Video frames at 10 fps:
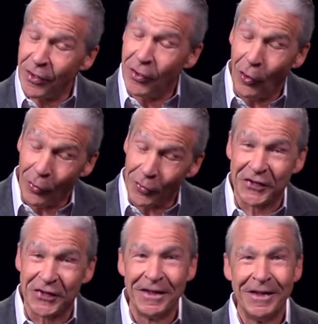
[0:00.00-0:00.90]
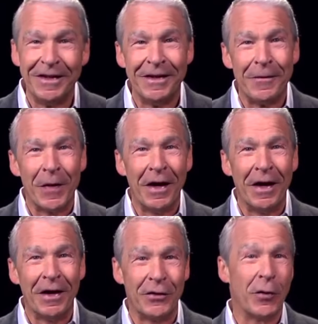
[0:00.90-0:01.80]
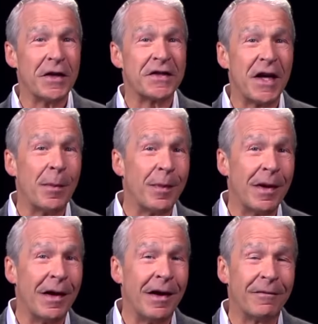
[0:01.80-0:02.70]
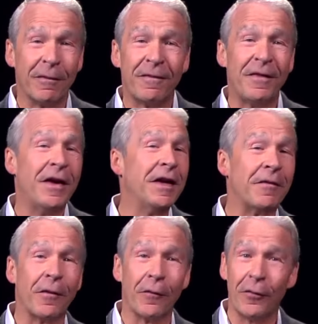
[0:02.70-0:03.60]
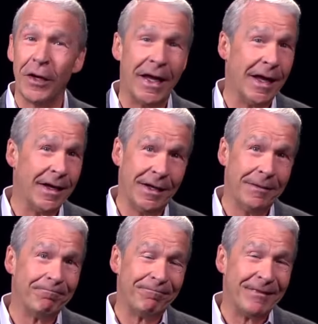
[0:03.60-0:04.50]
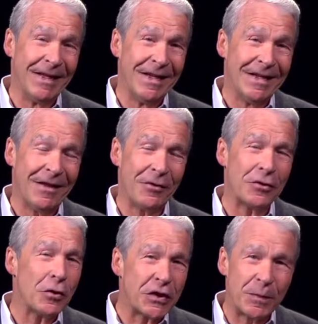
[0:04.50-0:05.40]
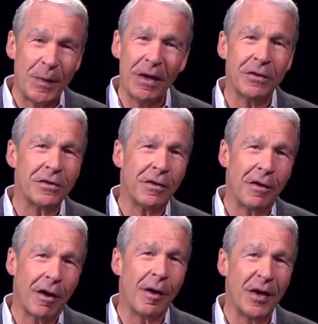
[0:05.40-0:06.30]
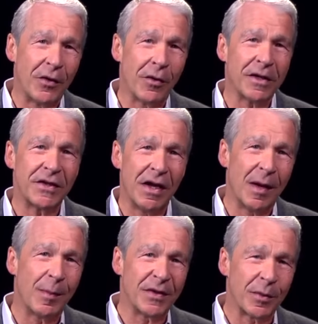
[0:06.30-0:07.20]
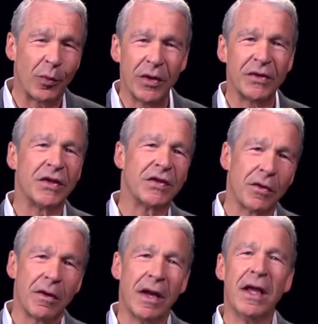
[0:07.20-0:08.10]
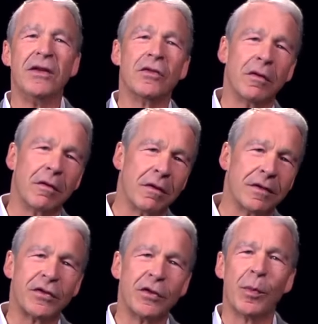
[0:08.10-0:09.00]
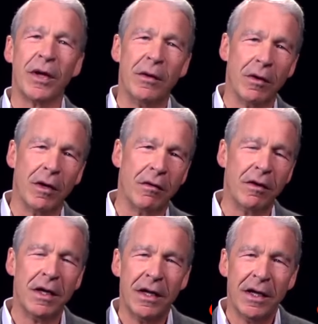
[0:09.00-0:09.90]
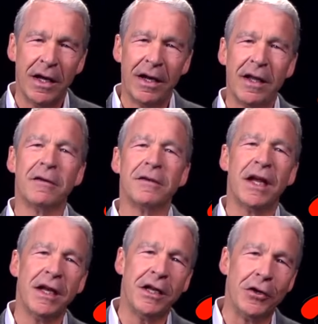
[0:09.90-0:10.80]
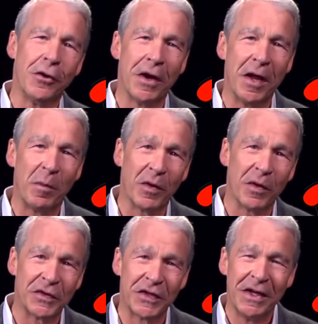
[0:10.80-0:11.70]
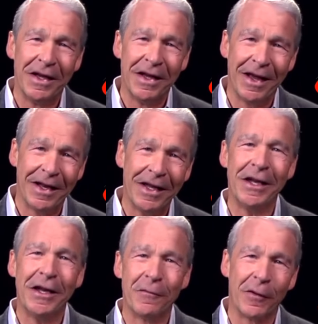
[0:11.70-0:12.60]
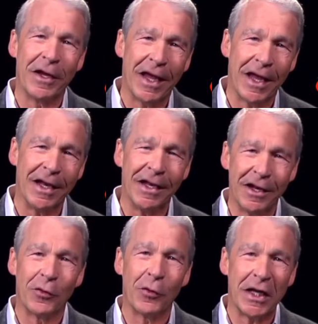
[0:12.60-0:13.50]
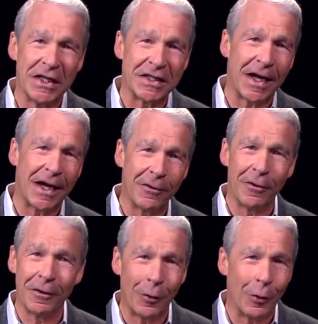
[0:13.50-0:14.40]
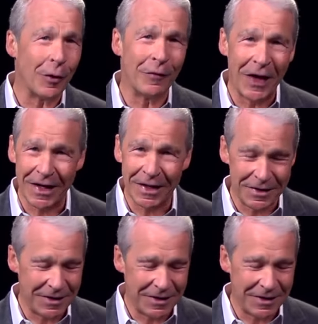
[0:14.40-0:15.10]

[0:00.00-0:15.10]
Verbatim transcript: adults uh, dress up uh, for fun and for free candy. Now, there's no spiritual harm in dressing up as a princess or an angel or a superhero and entertaining your neighbors and eating free candy and drinking cider and all of that kind of